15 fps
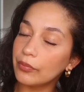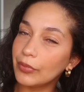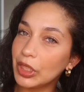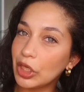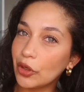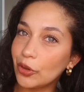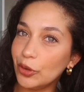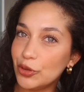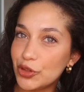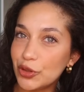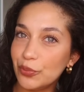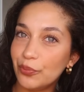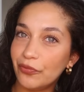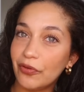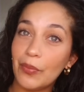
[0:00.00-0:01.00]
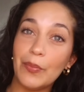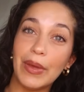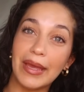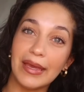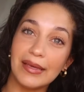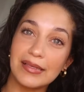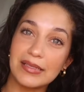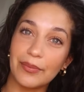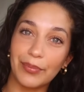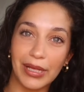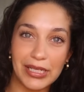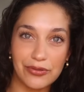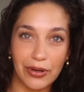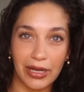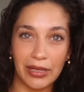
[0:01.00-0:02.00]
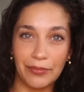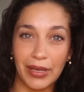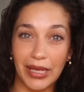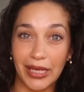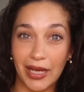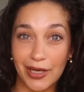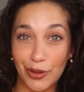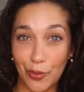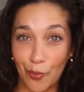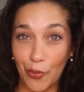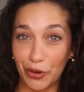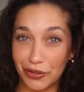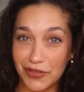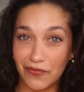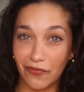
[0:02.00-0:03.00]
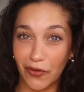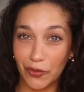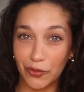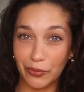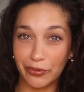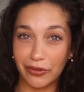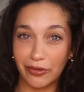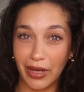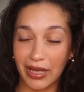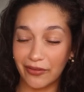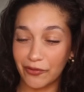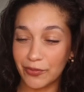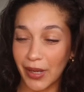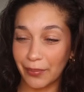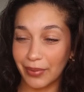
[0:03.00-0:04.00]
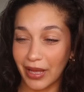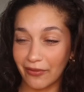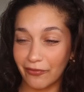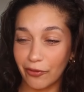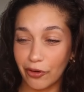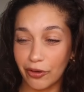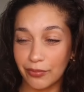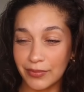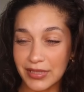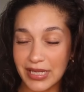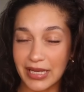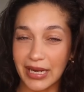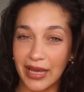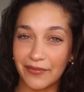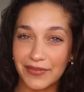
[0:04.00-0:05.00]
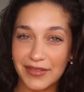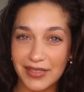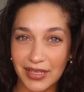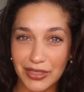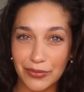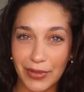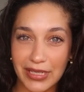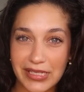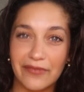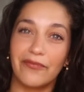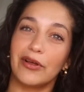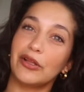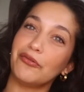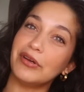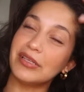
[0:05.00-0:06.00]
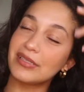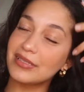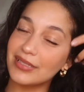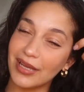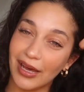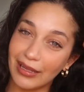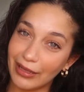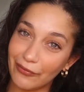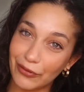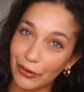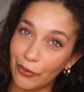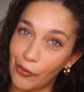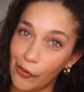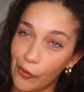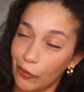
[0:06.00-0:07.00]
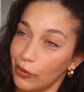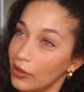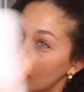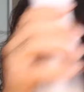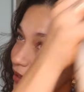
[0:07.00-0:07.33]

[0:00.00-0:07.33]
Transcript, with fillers: You know, YouTube for me is a place where I can be kind of the most vulnerable out of all my platforms and I have such amazing followers. I love you all